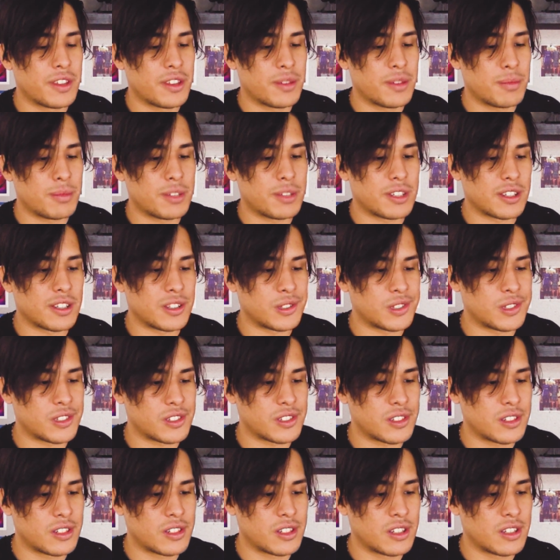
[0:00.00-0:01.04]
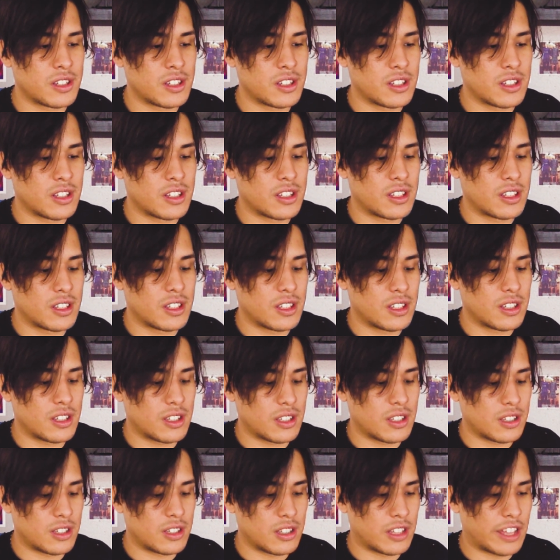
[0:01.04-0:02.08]
Because
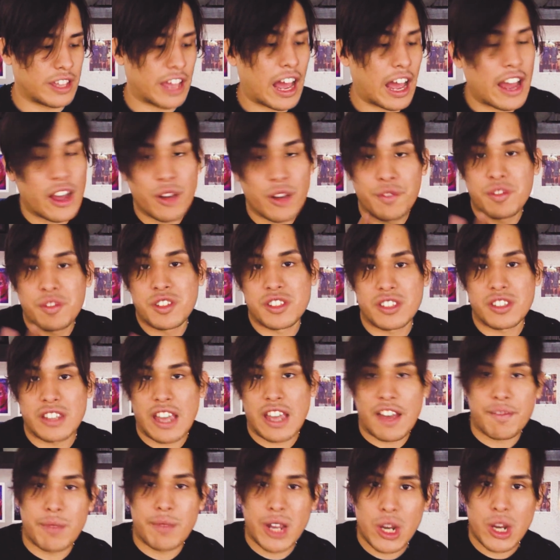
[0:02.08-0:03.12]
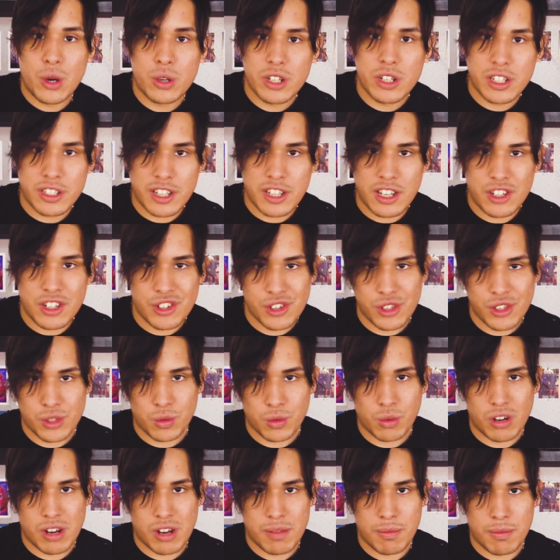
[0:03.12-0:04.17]
like I obviously have my own intentions
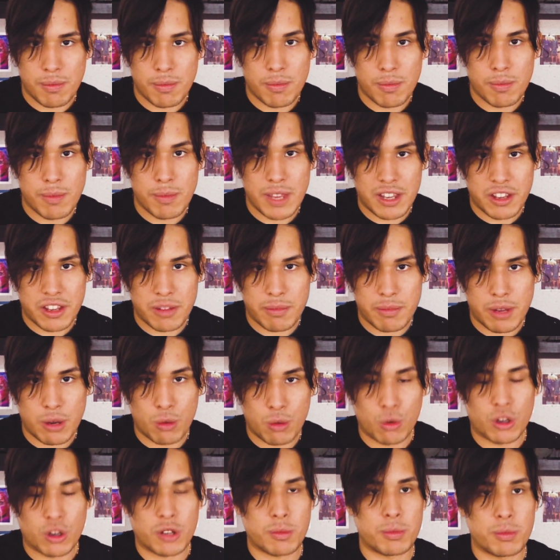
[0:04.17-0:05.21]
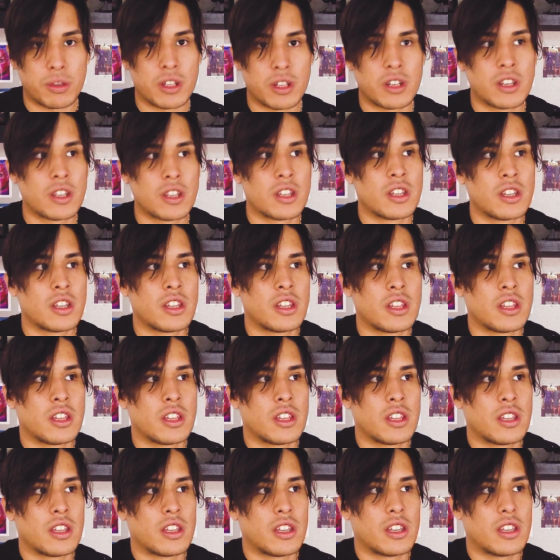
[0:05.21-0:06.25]
when I'm making my work, but
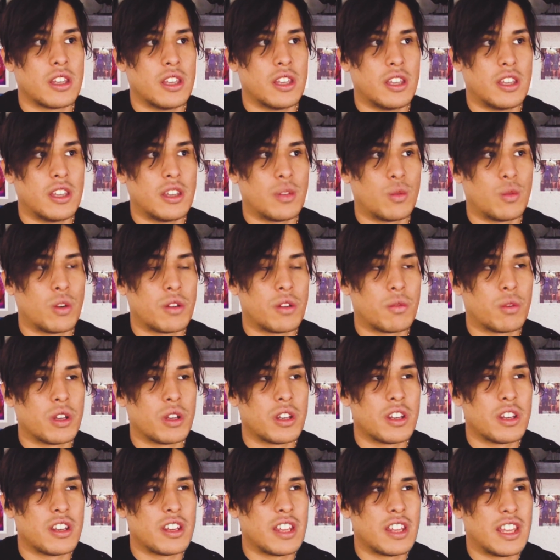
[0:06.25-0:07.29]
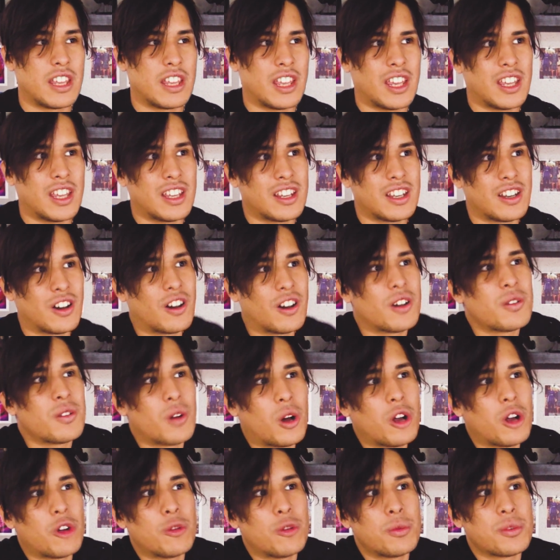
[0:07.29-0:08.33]

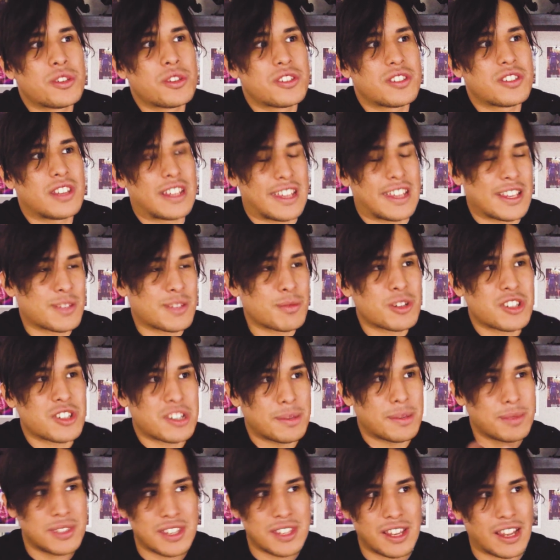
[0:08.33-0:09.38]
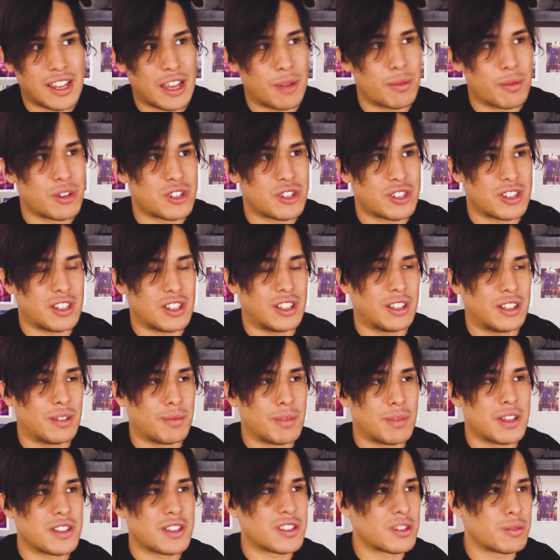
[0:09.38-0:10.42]
almost like, as much as I'm saying how much it
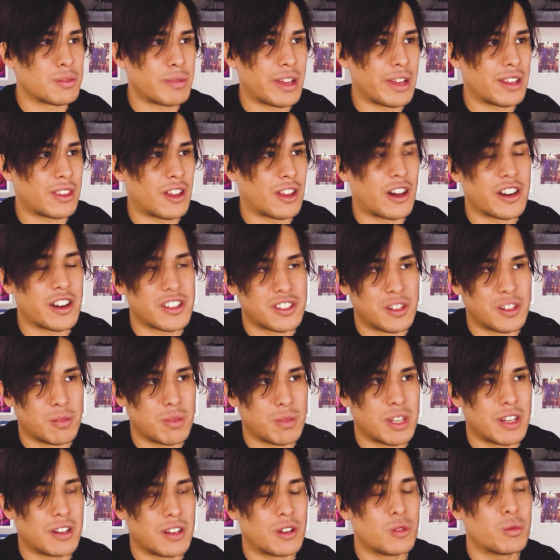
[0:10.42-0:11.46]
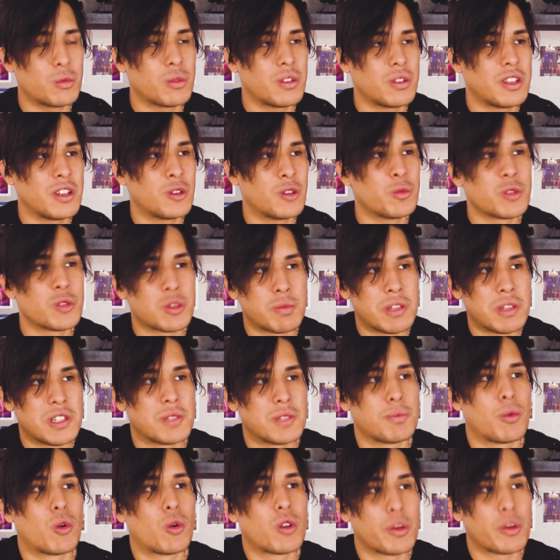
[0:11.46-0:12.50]
means about the honesty to me, it almost means
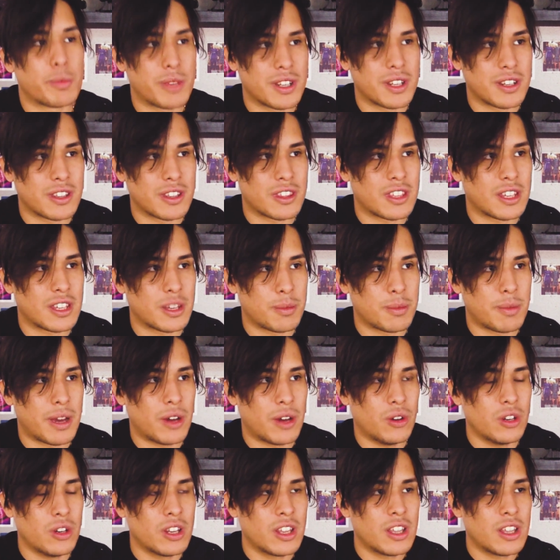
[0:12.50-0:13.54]
more to me to think about